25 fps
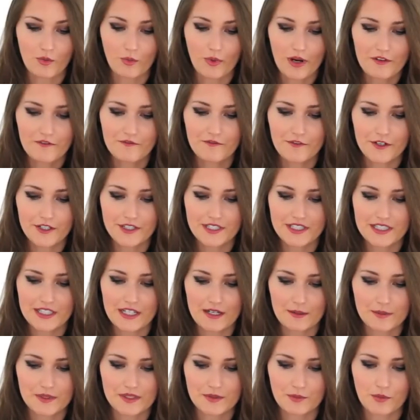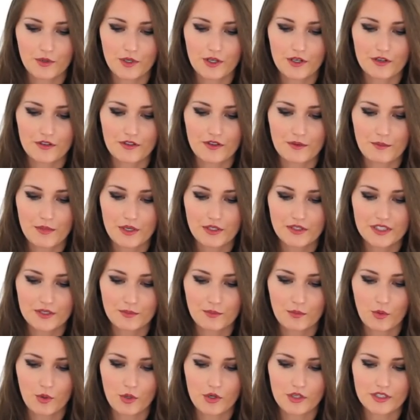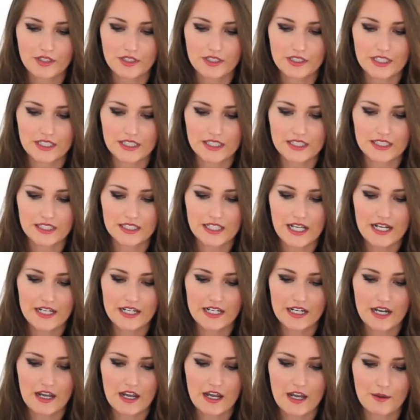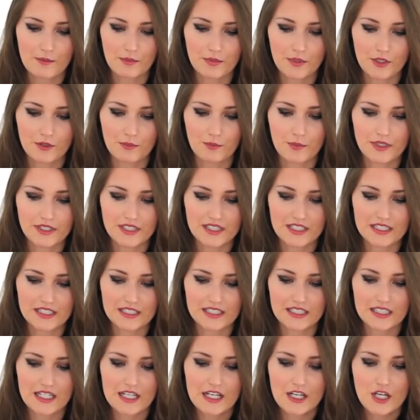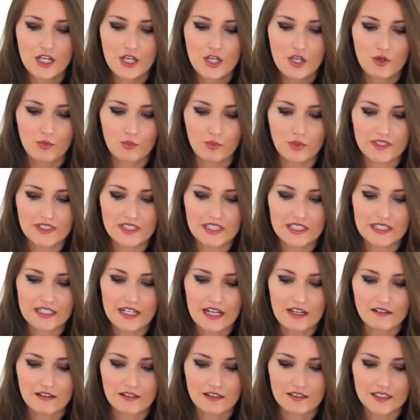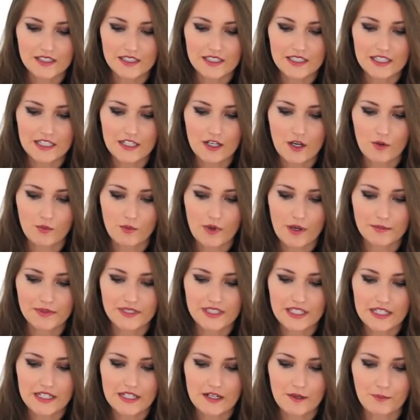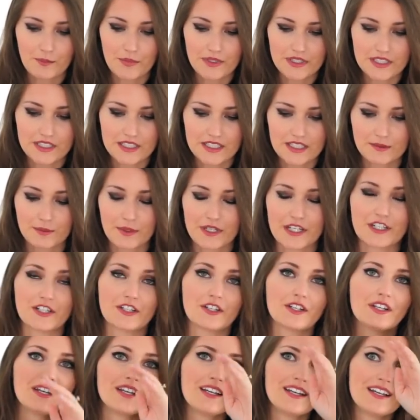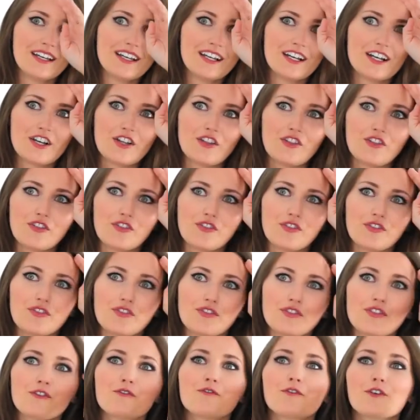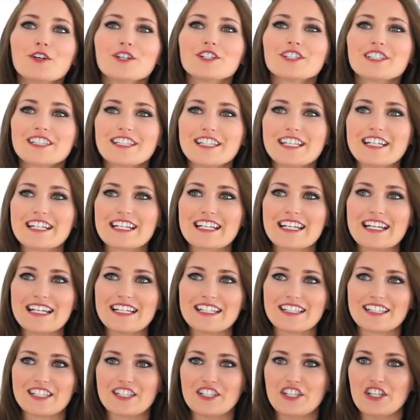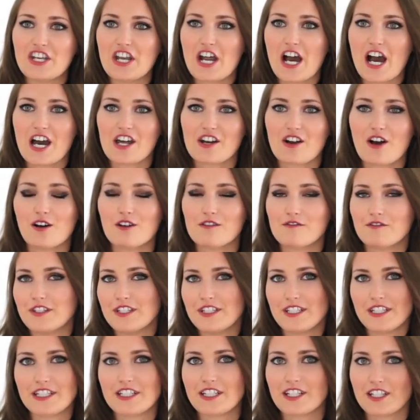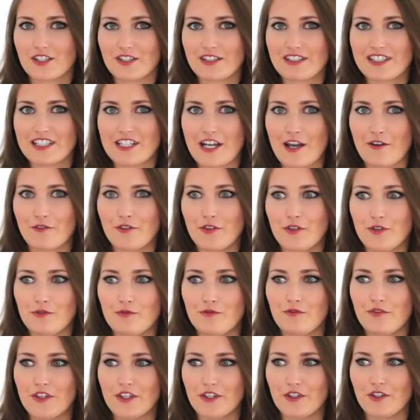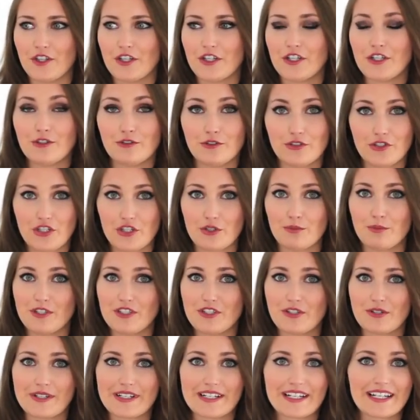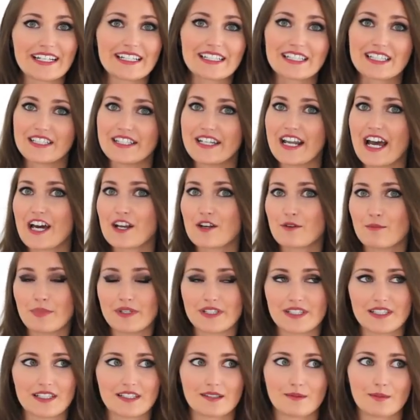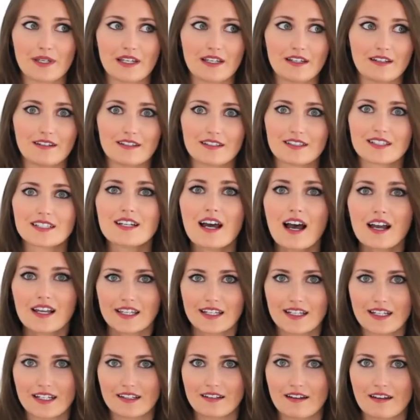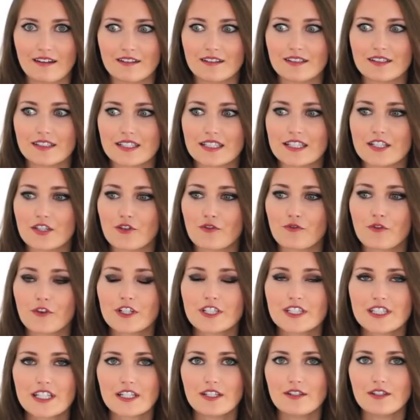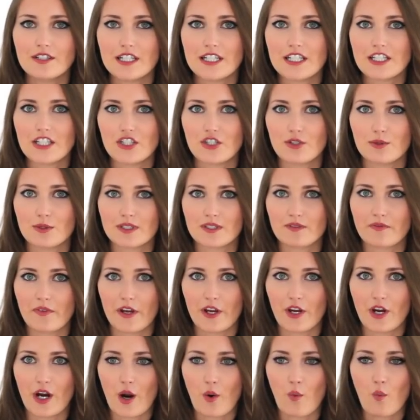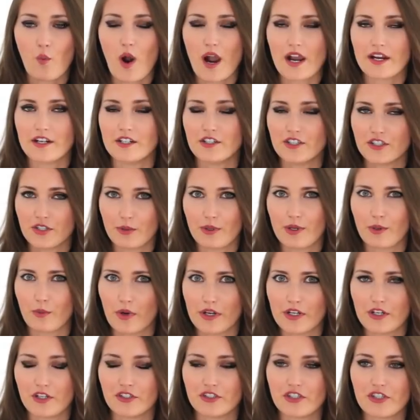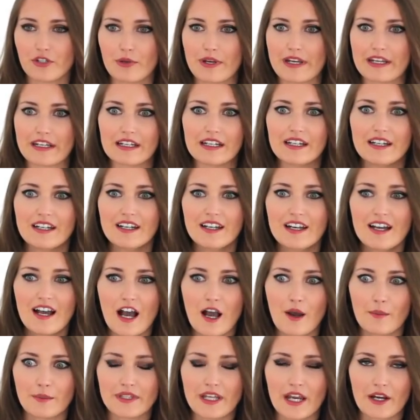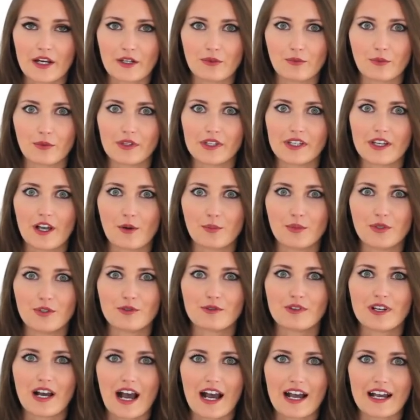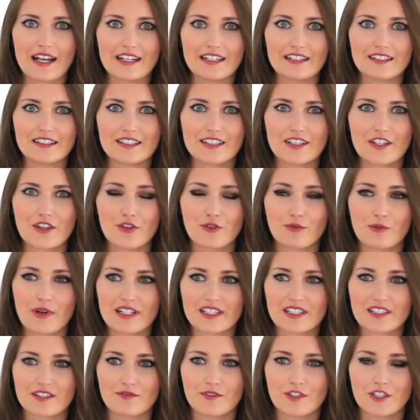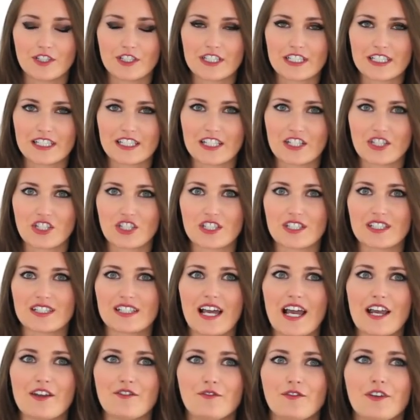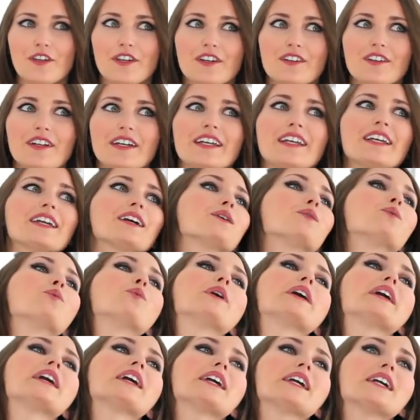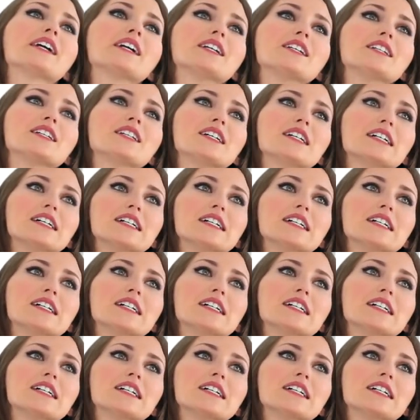What first steps were the most important to setting up your business? Was it an LLC, a website, a business plan? The first thing is not all the detailed stuff you feel like you should be doing. It's not a business plan. It's not getting an LLC. The first thing you need to do is figure out why you're doing what you're doing. And that can really help you guide the rest of your decisions. I feel like we can get